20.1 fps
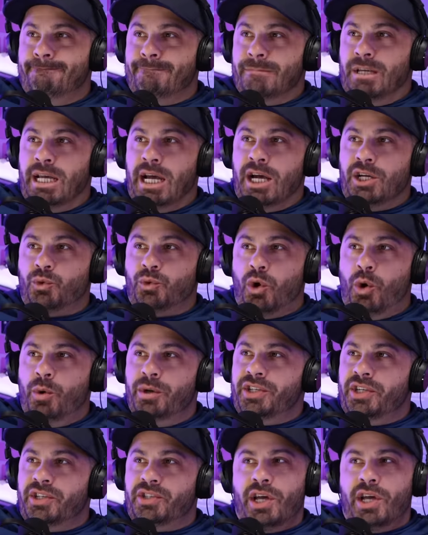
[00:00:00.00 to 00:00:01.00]
Hey guys, we're
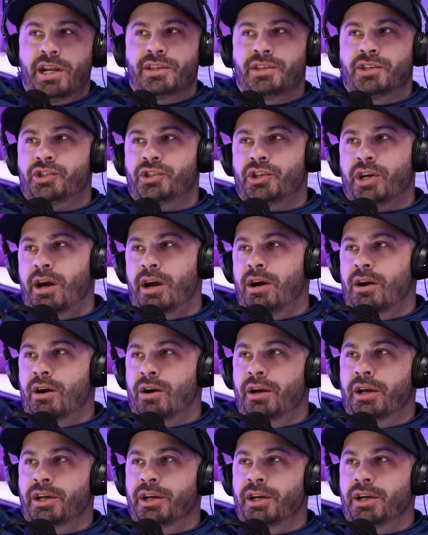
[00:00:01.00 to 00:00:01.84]
always excited to share